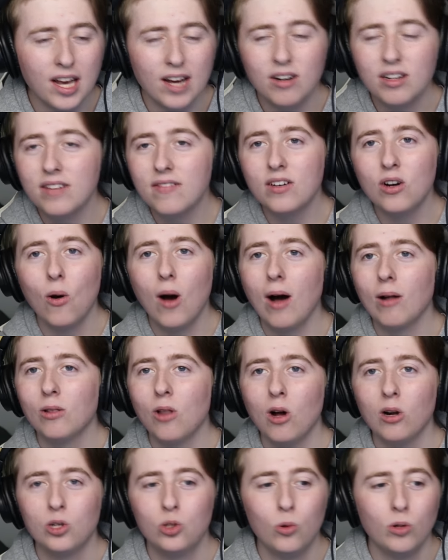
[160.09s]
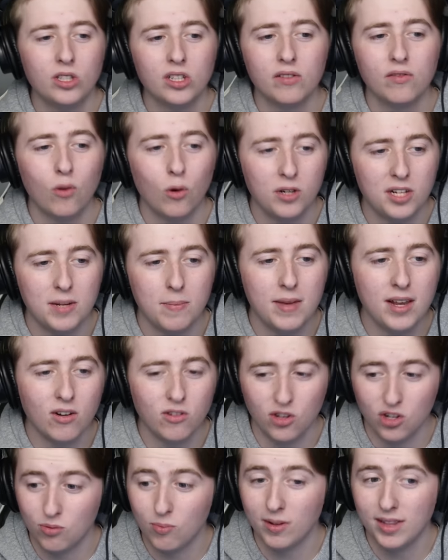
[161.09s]
I don't even know how long two hundred fourteen
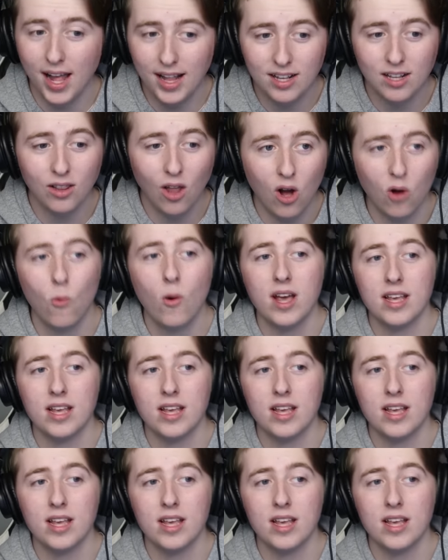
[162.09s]
meters is, but that's a long